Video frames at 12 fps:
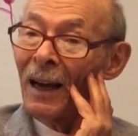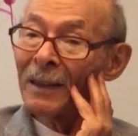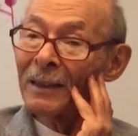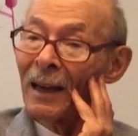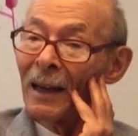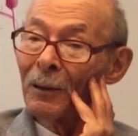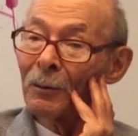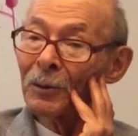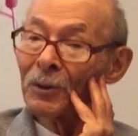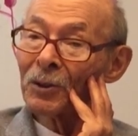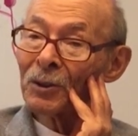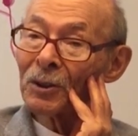and
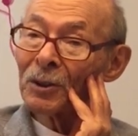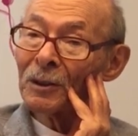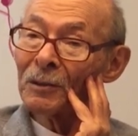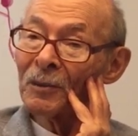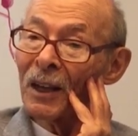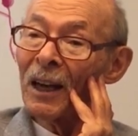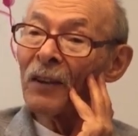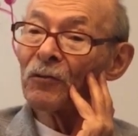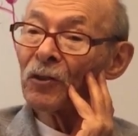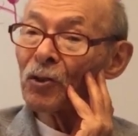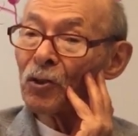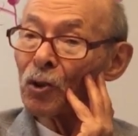that was
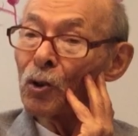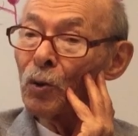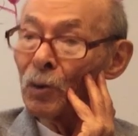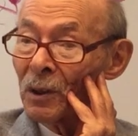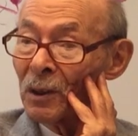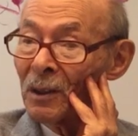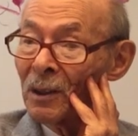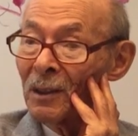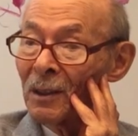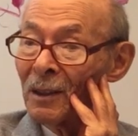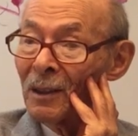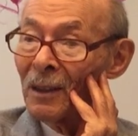after school,
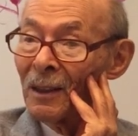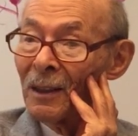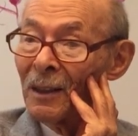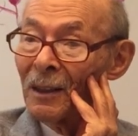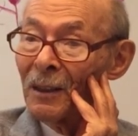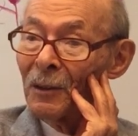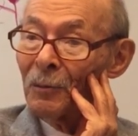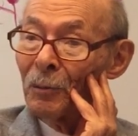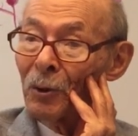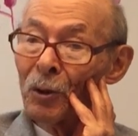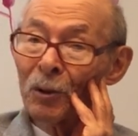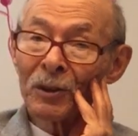
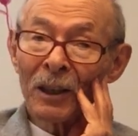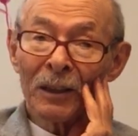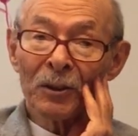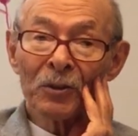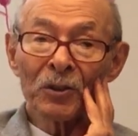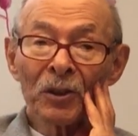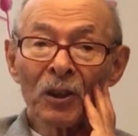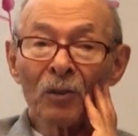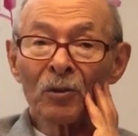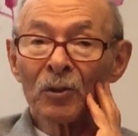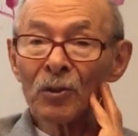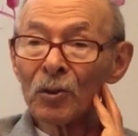because I used to
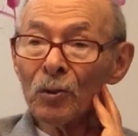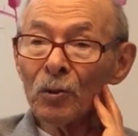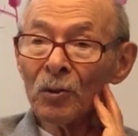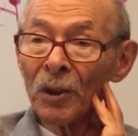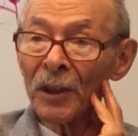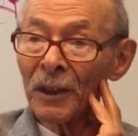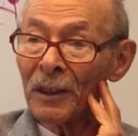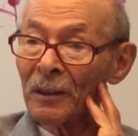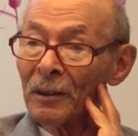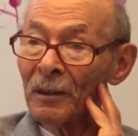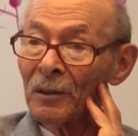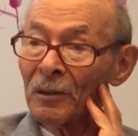go to school
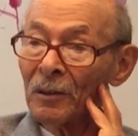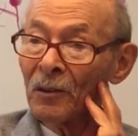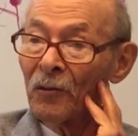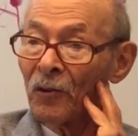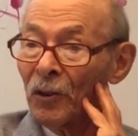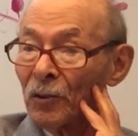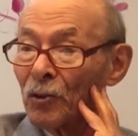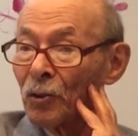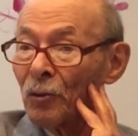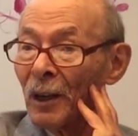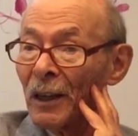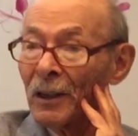there,
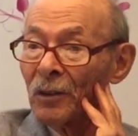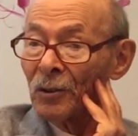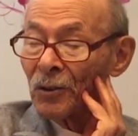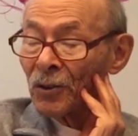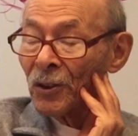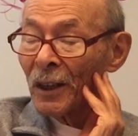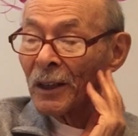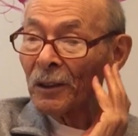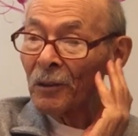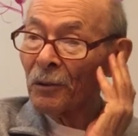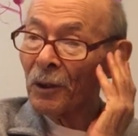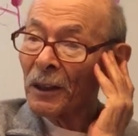first grade or
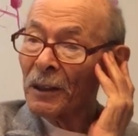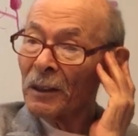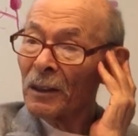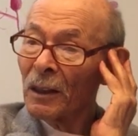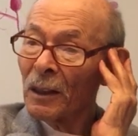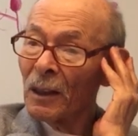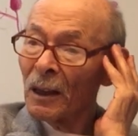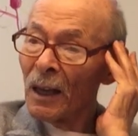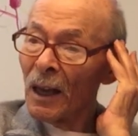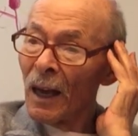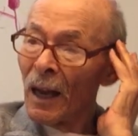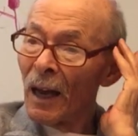second grade.
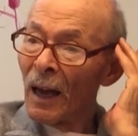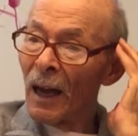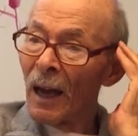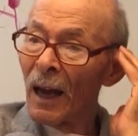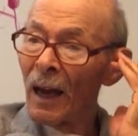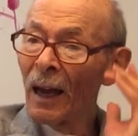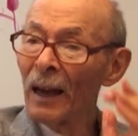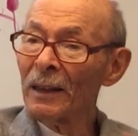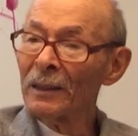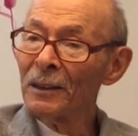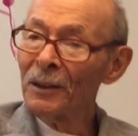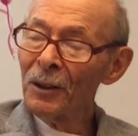
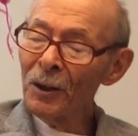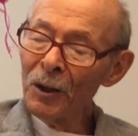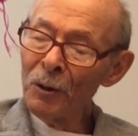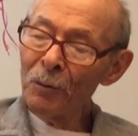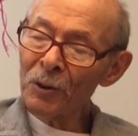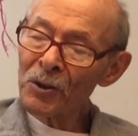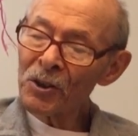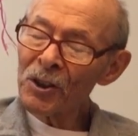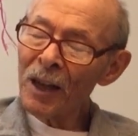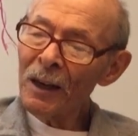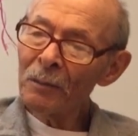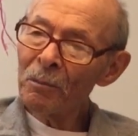And it
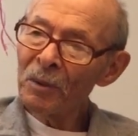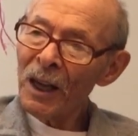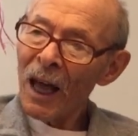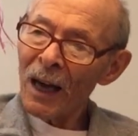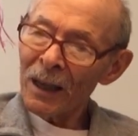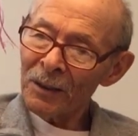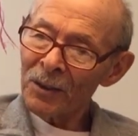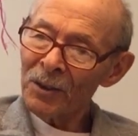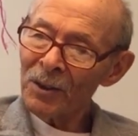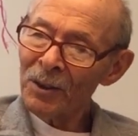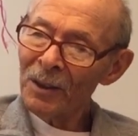was ten blocks